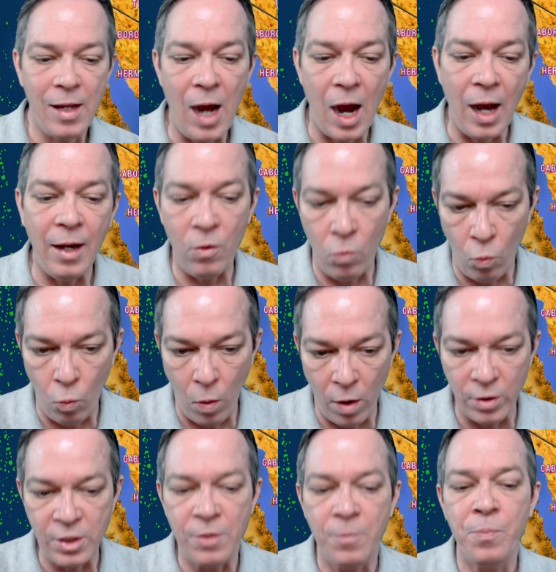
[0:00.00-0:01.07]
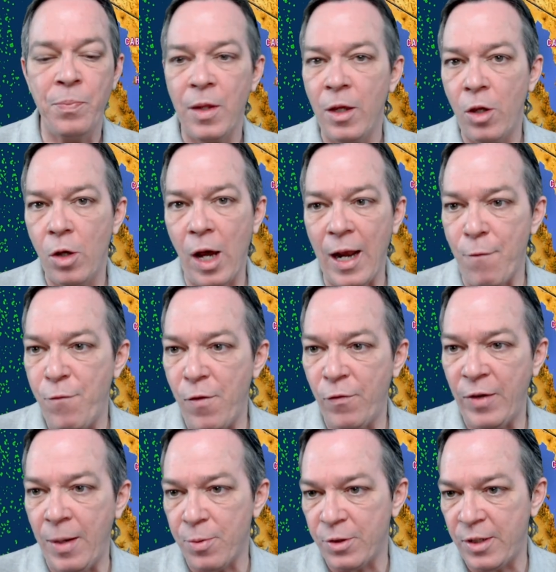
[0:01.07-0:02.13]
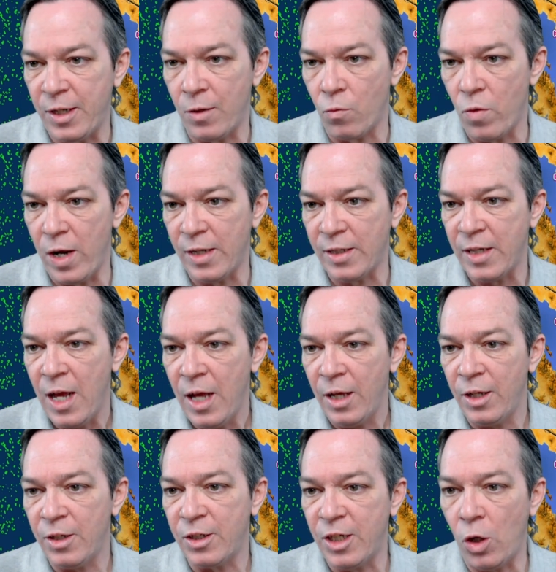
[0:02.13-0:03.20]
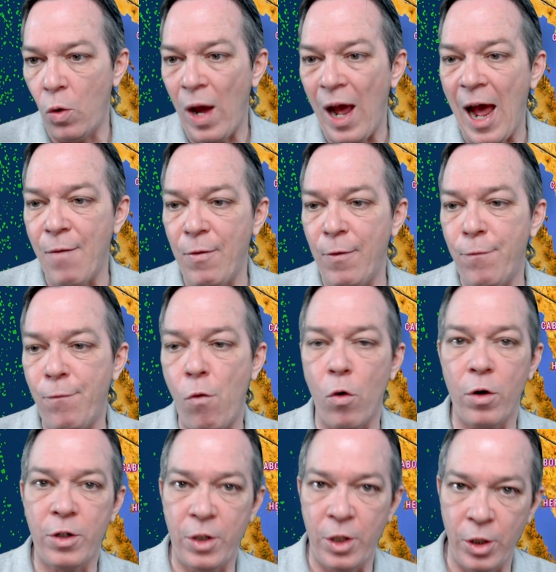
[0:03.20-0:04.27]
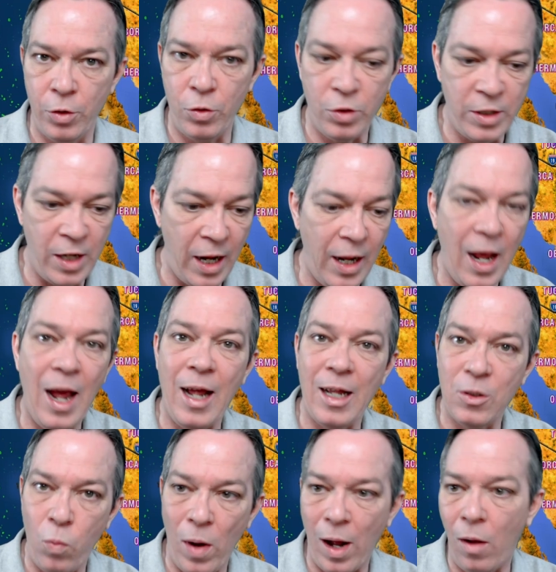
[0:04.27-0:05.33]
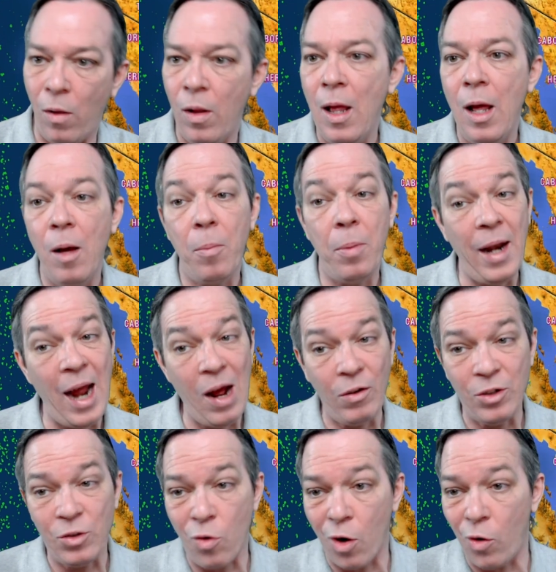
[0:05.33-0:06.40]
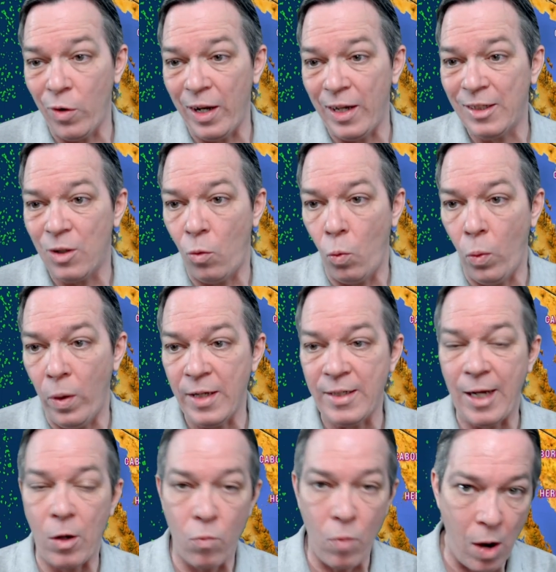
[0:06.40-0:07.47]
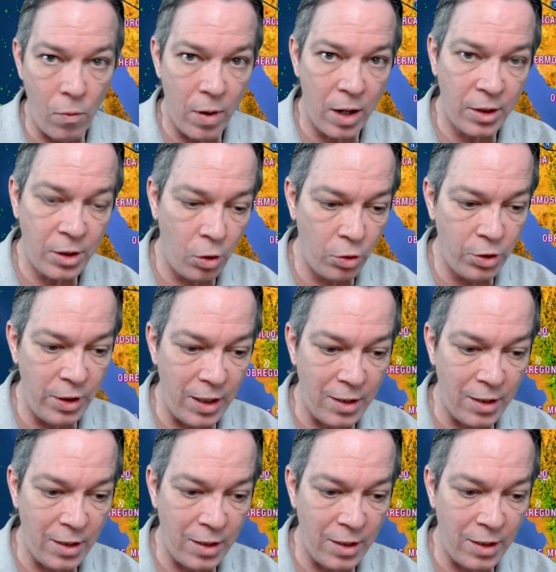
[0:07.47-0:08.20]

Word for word: gotten worse, you got that 15% risk. You still have it for Tuesday as well, but now it's grown into Wednesday, right where I told you